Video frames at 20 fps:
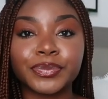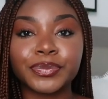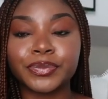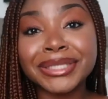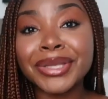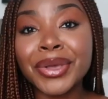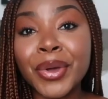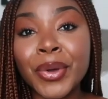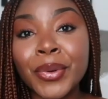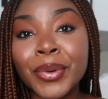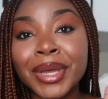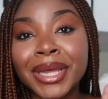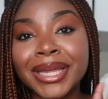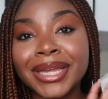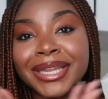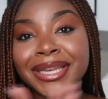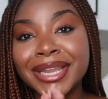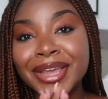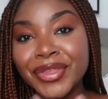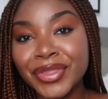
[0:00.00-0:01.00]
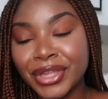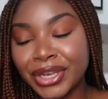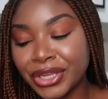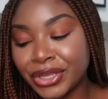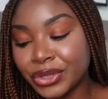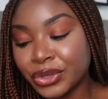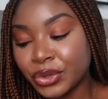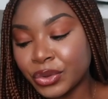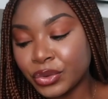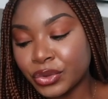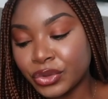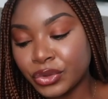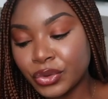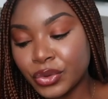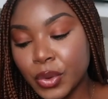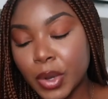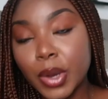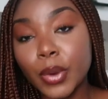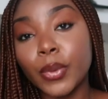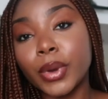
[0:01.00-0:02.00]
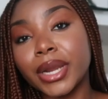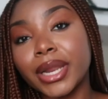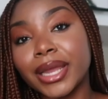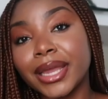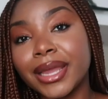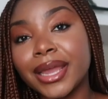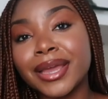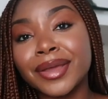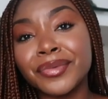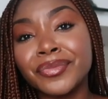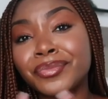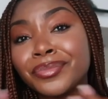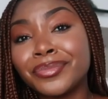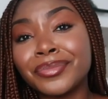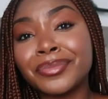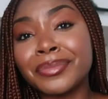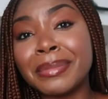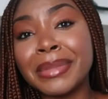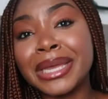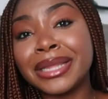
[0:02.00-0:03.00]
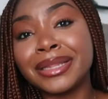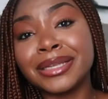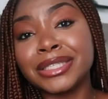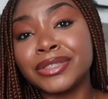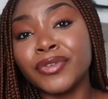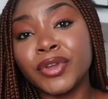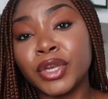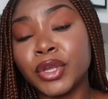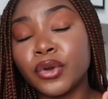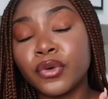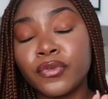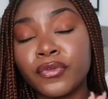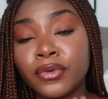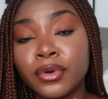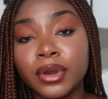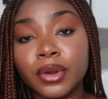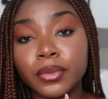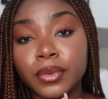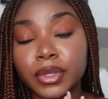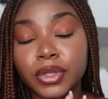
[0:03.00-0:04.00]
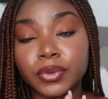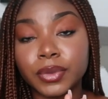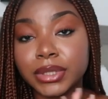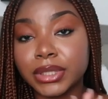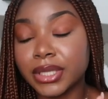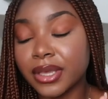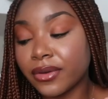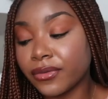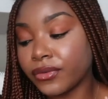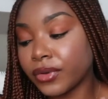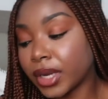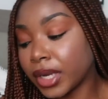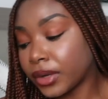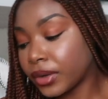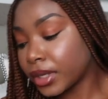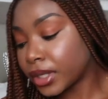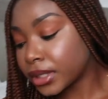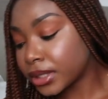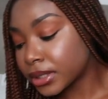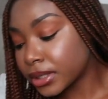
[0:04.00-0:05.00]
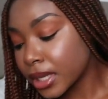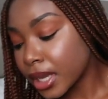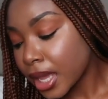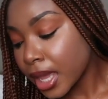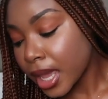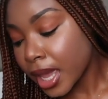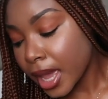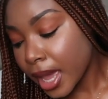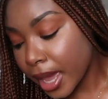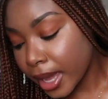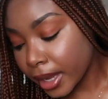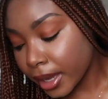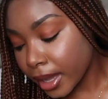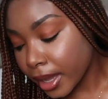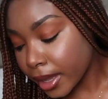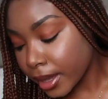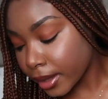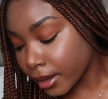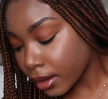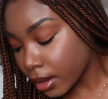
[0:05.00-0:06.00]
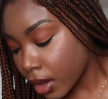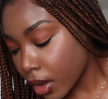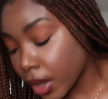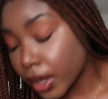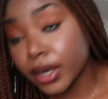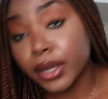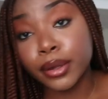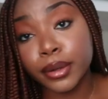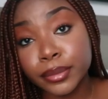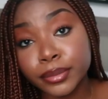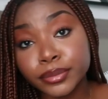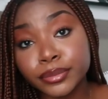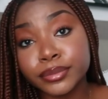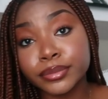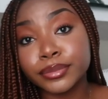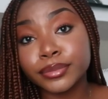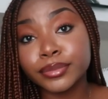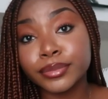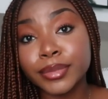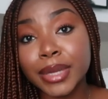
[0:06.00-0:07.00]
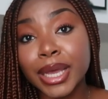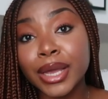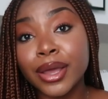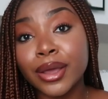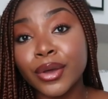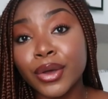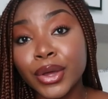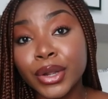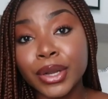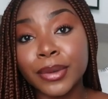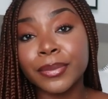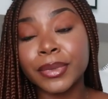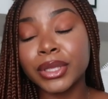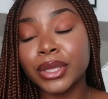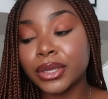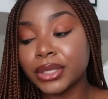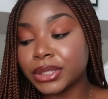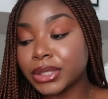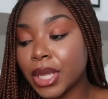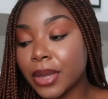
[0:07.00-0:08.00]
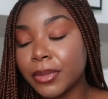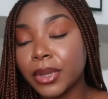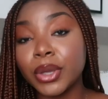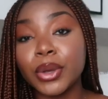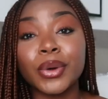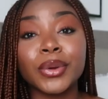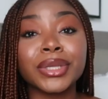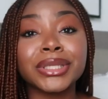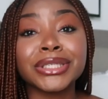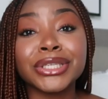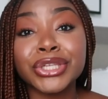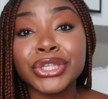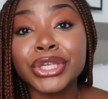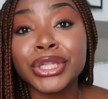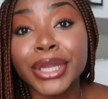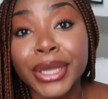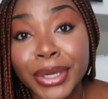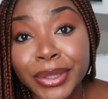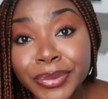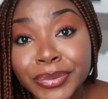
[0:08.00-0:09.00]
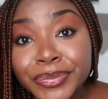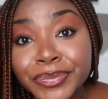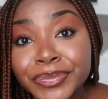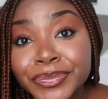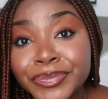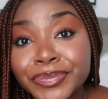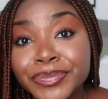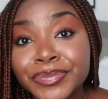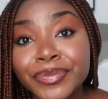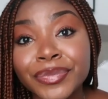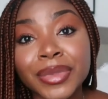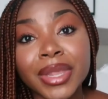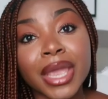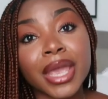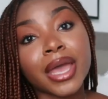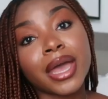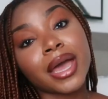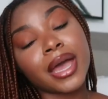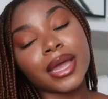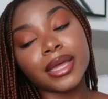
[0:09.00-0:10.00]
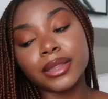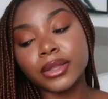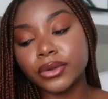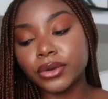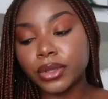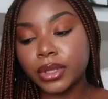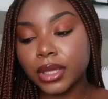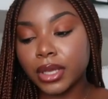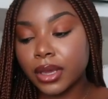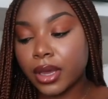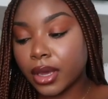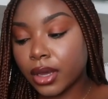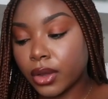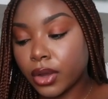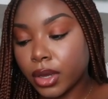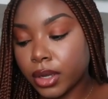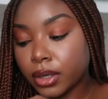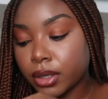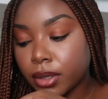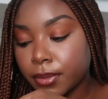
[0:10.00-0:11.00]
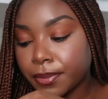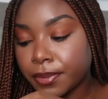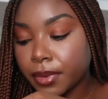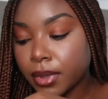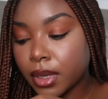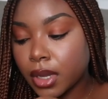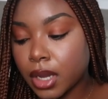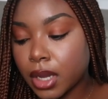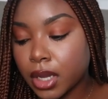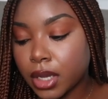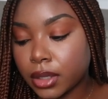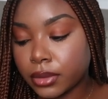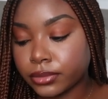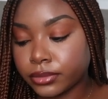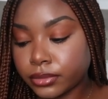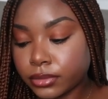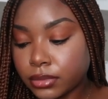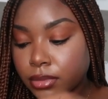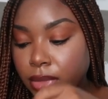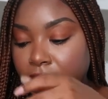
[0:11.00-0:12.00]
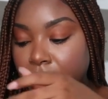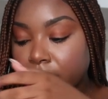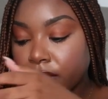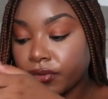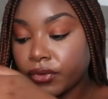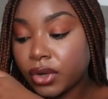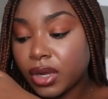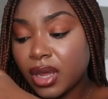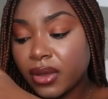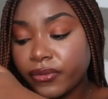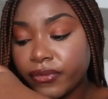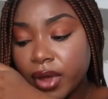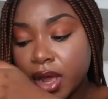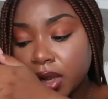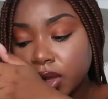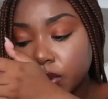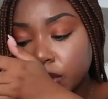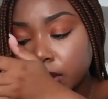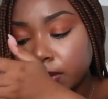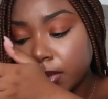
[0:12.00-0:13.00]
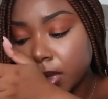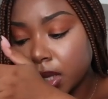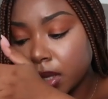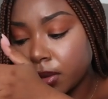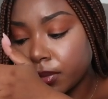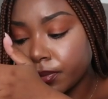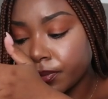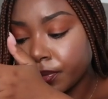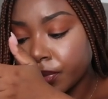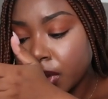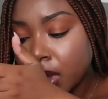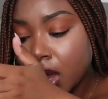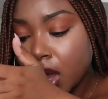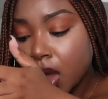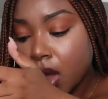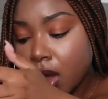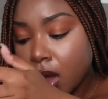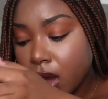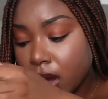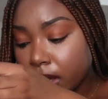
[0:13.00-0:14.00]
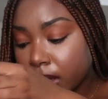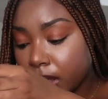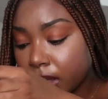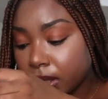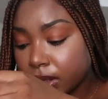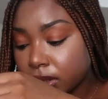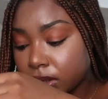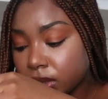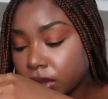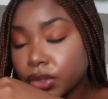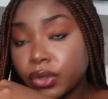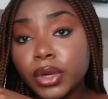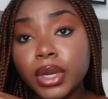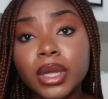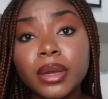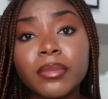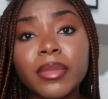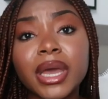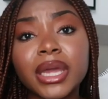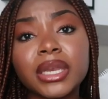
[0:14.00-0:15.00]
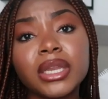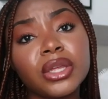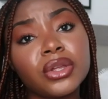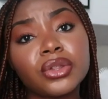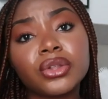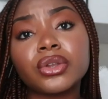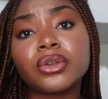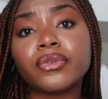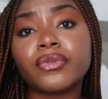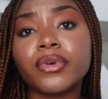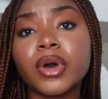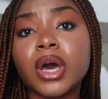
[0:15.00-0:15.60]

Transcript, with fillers: So, now that I showed you what I made this video for, which was that fragrance, I got caught up. I got caught up, and y'all saw me go into Chanel. I literally got caught up. Um, and if you're not following me, on Instagram, I need you to